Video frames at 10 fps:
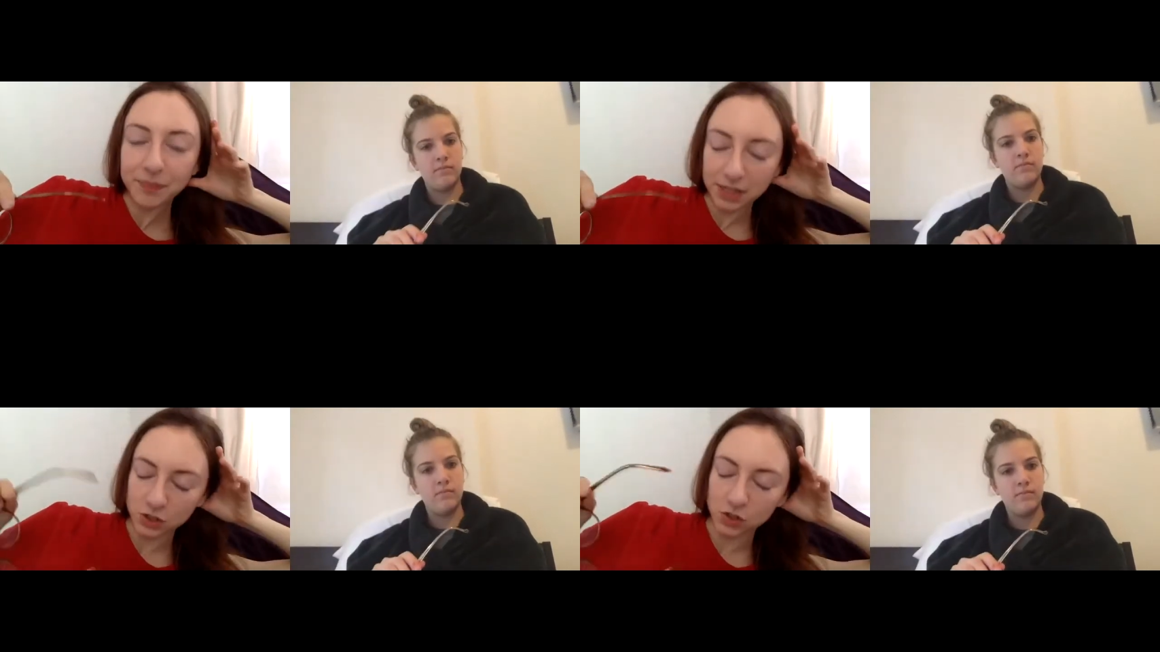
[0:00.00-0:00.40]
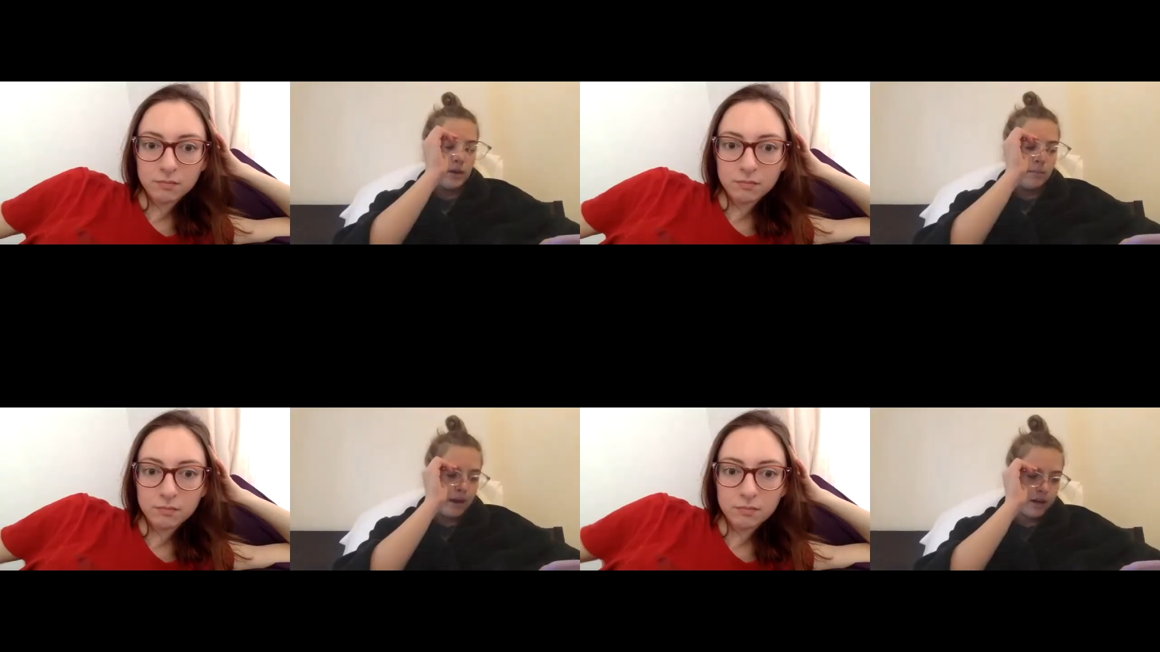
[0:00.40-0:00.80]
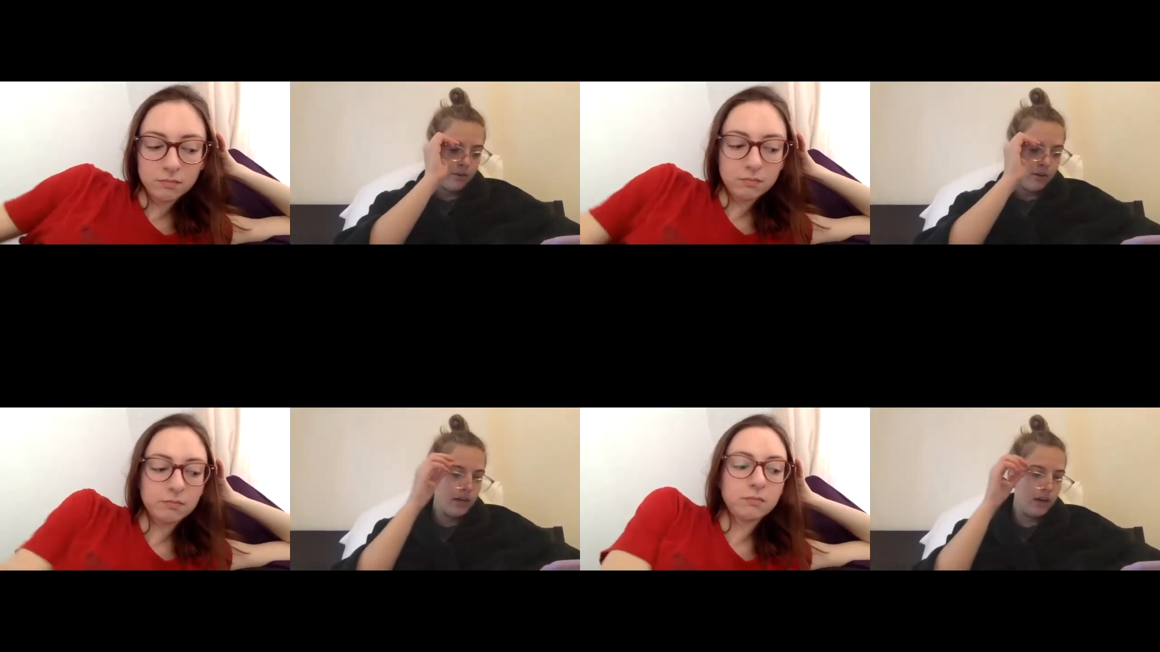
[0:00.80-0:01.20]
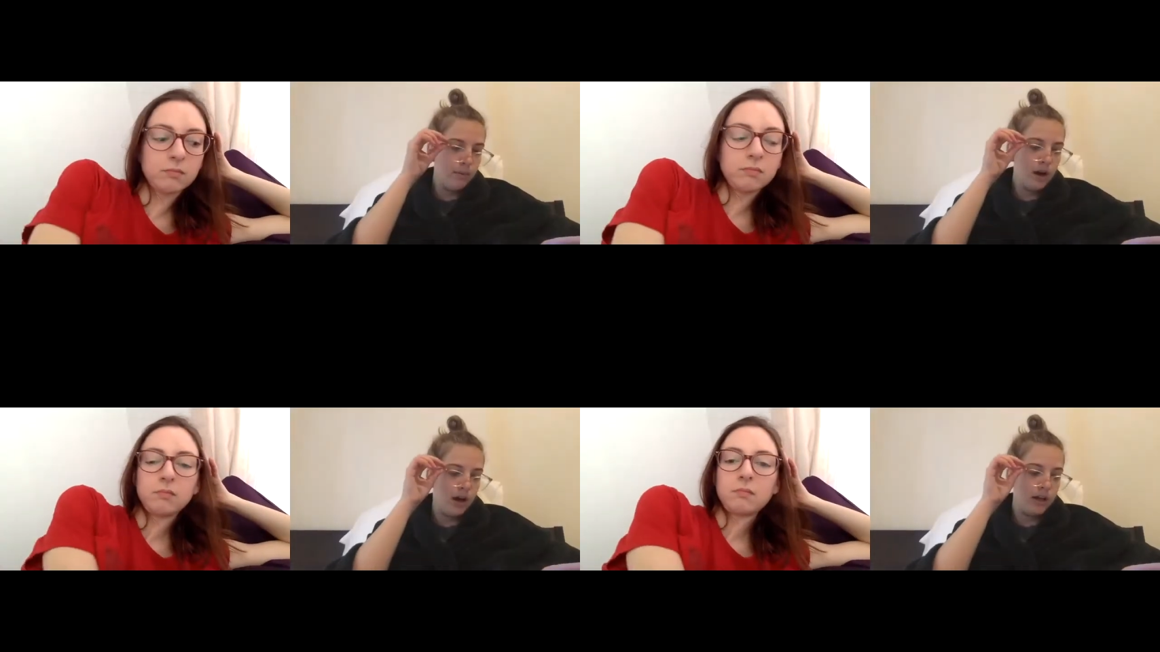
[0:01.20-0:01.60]
Speaker 1: It's shame. Macaroni in a
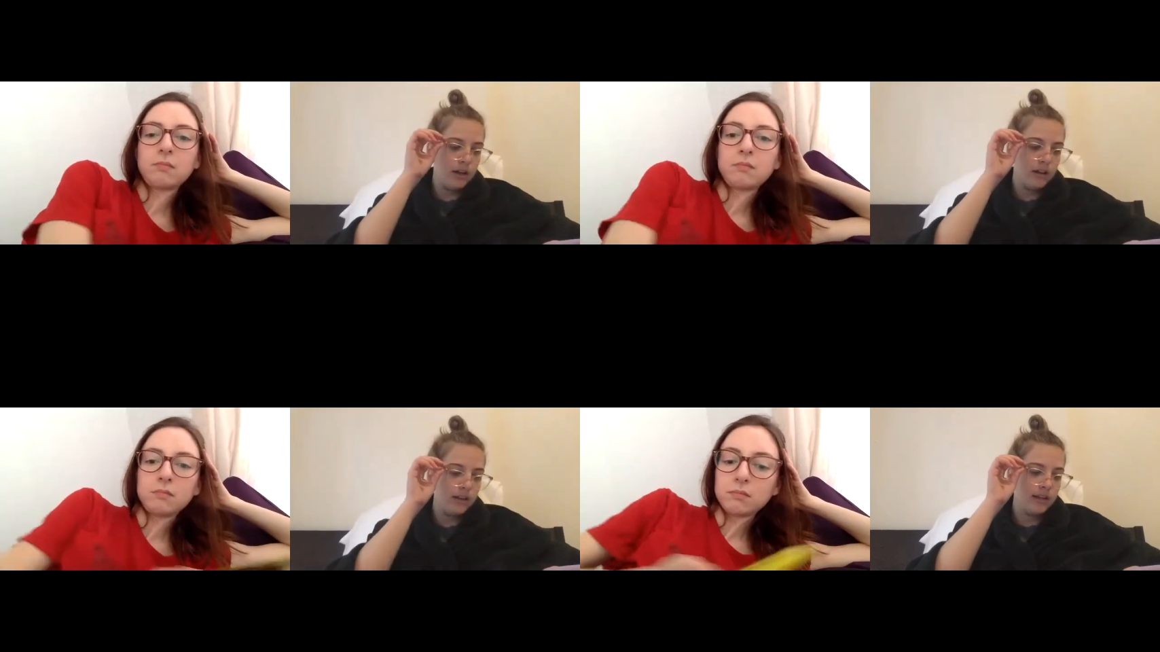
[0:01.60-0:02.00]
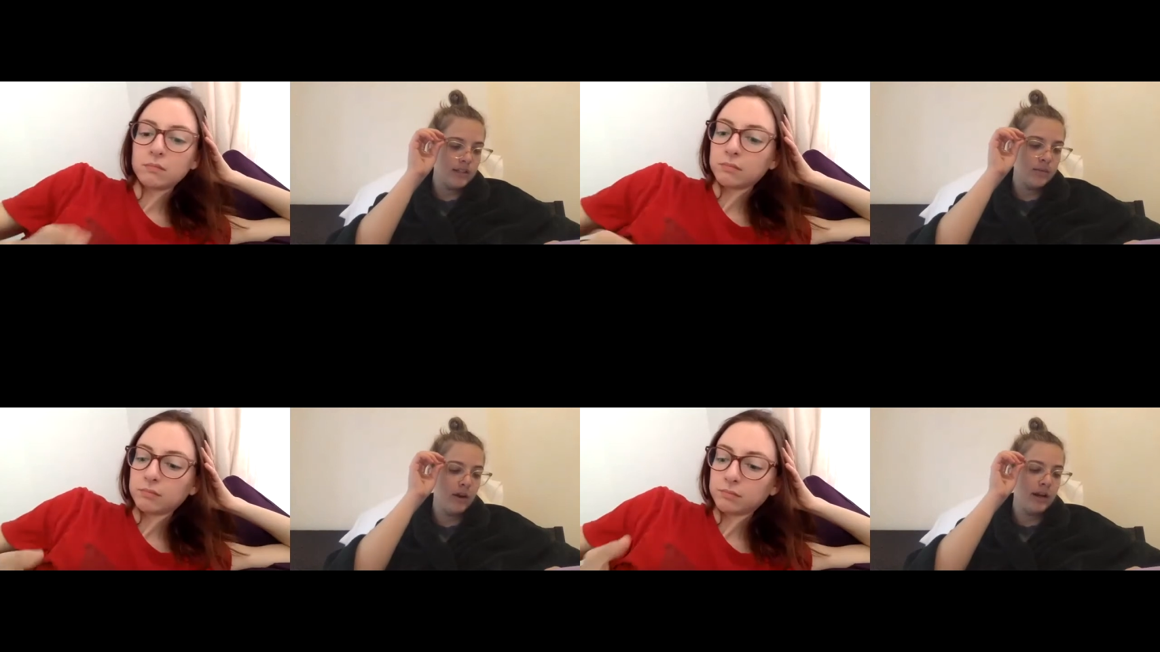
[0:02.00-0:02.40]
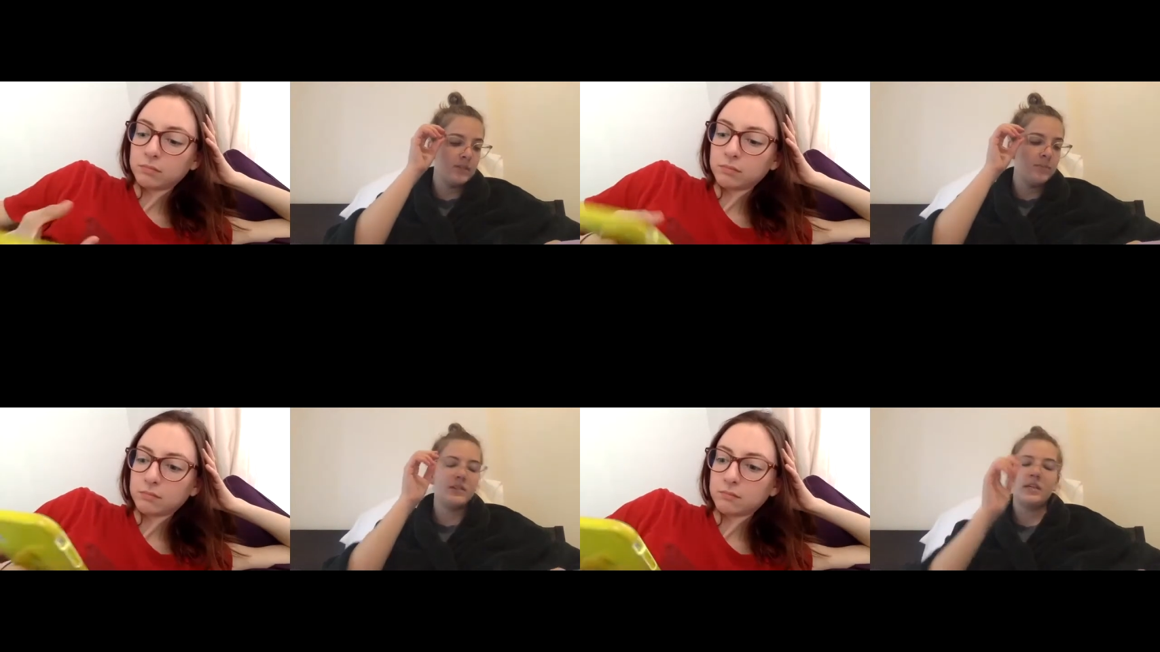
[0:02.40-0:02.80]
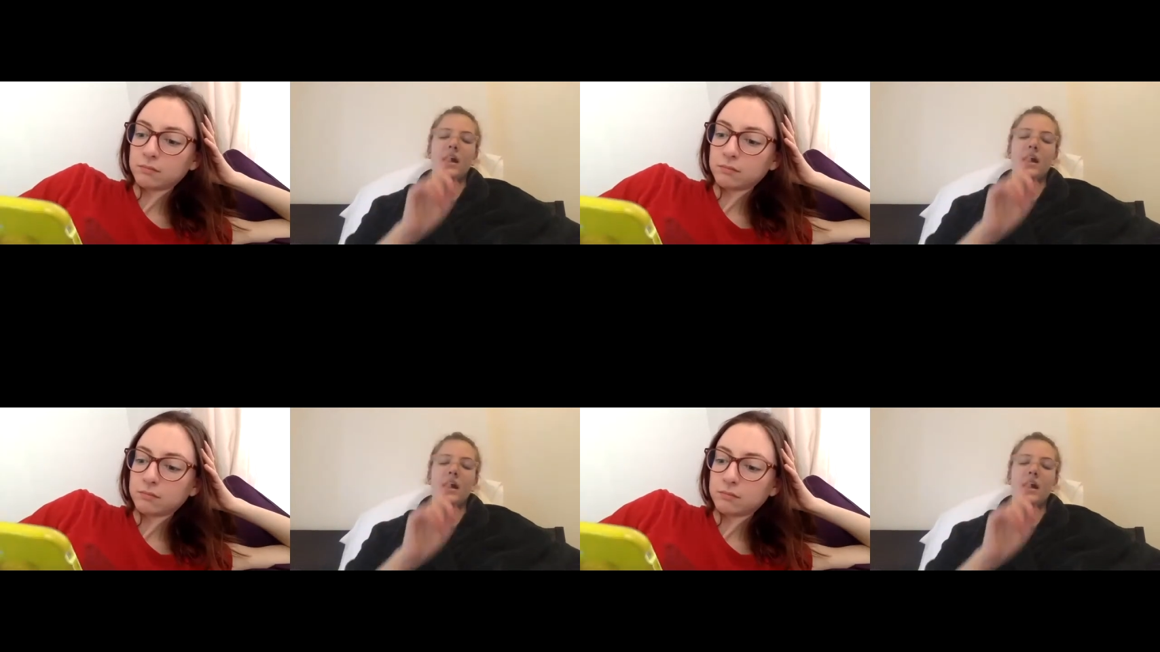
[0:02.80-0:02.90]
pot. That's some wet ass pussy.